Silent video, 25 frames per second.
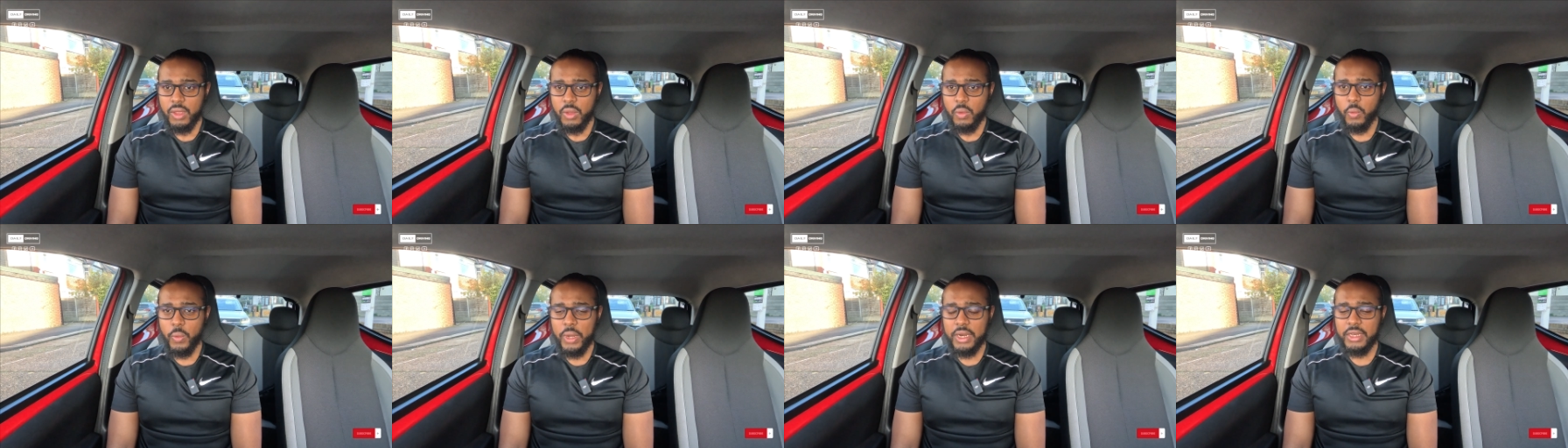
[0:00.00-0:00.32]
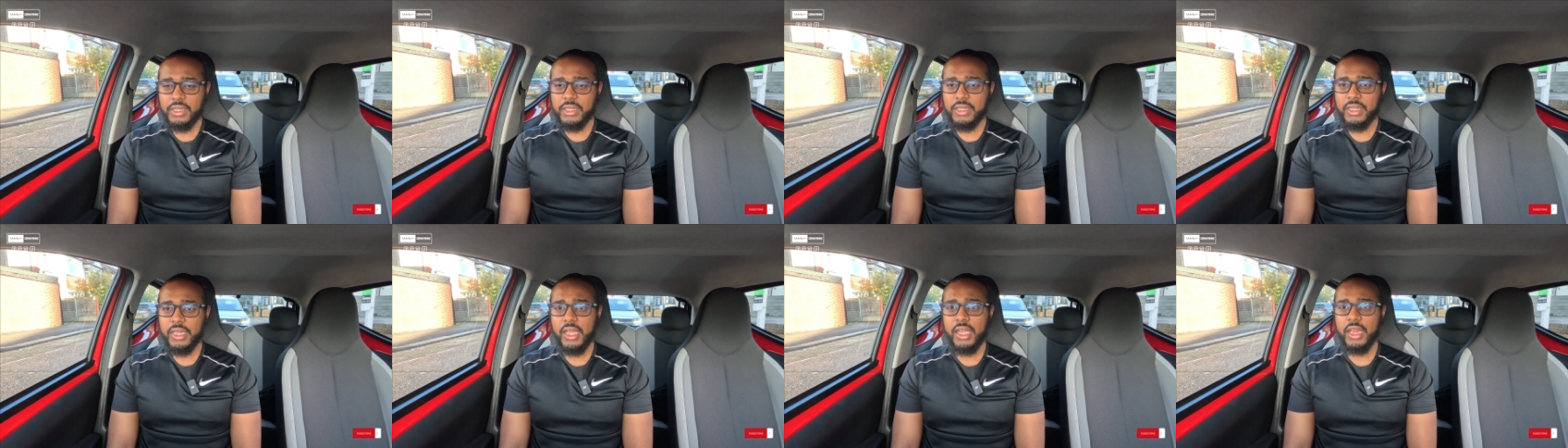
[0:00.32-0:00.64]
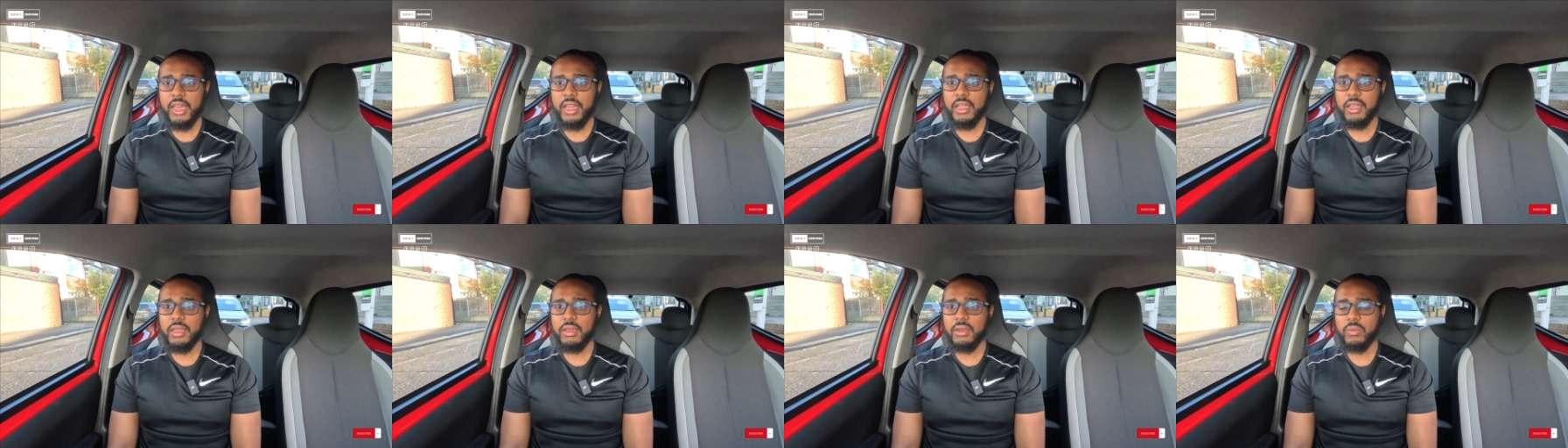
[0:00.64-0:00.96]
when
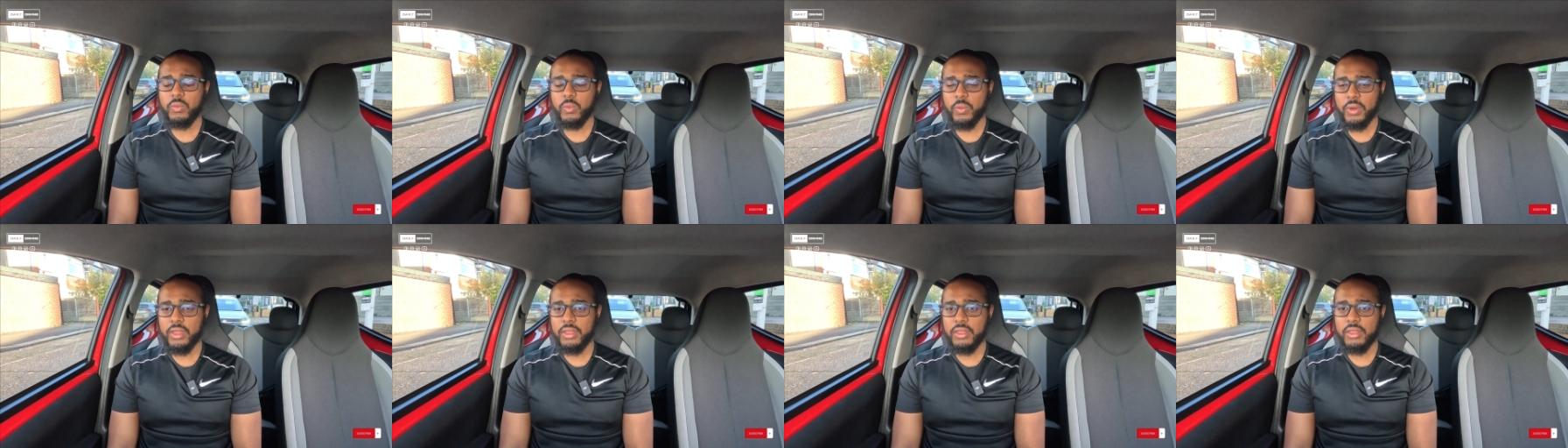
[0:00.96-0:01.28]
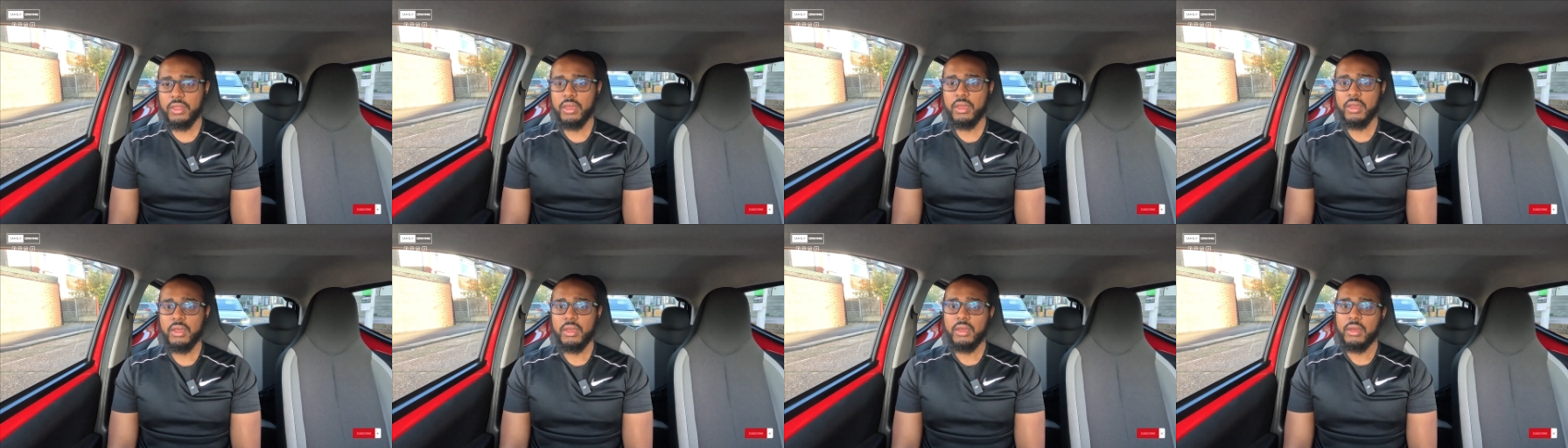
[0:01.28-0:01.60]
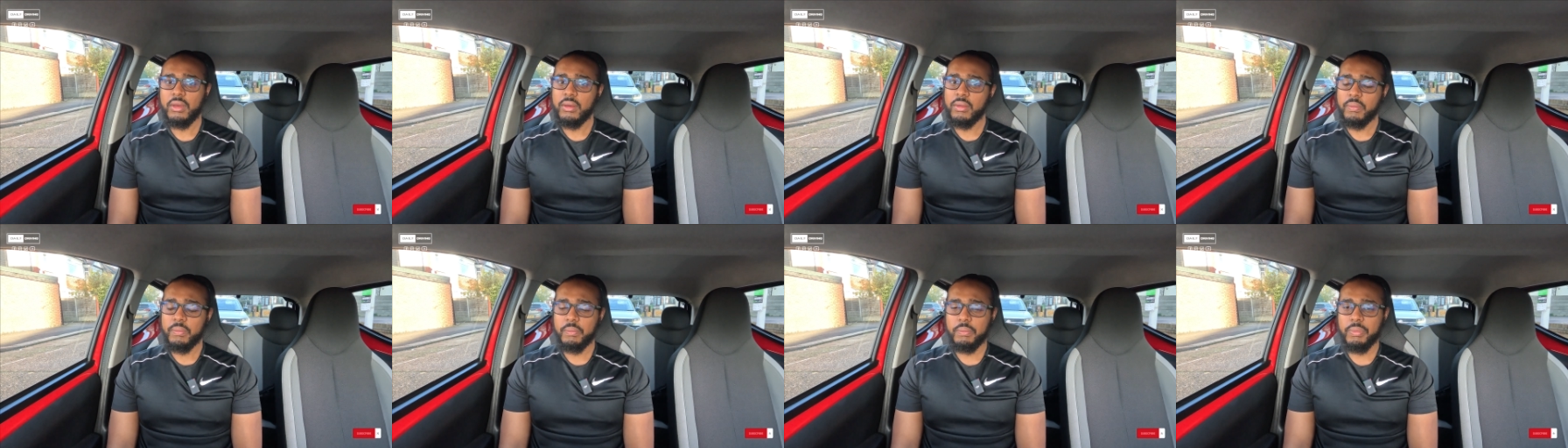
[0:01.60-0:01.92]
dealing with
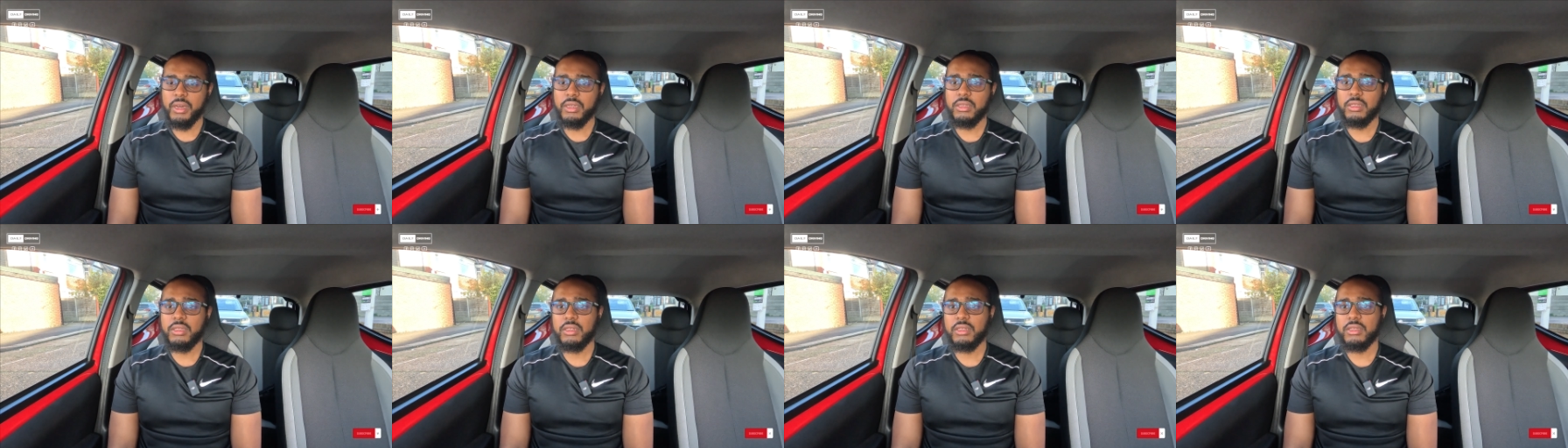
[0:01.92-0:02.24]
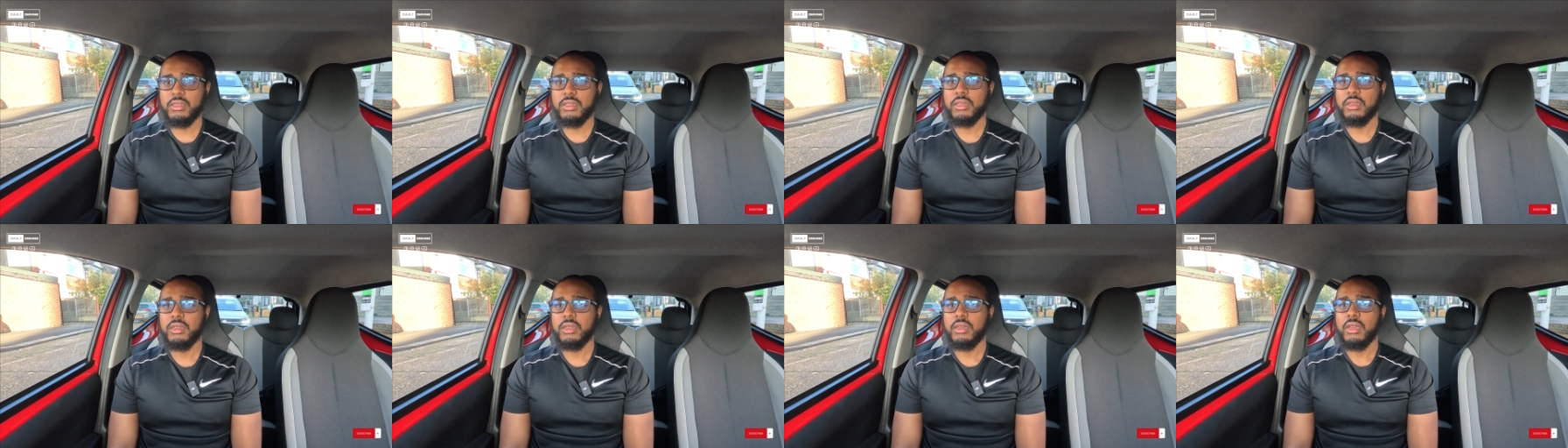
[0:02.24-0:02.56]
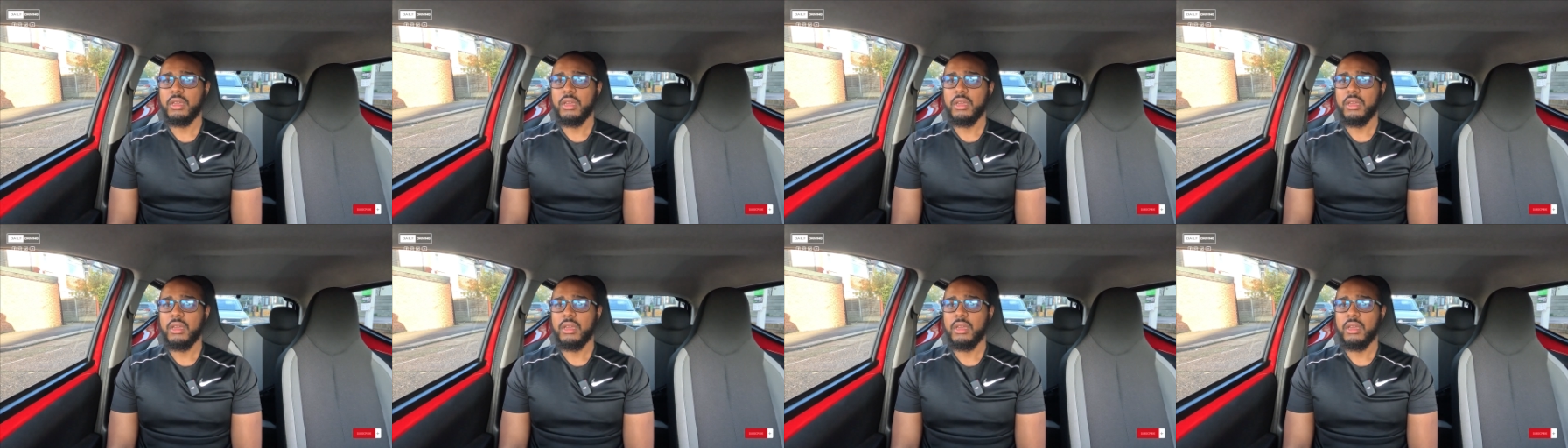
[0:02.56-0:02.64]
buses.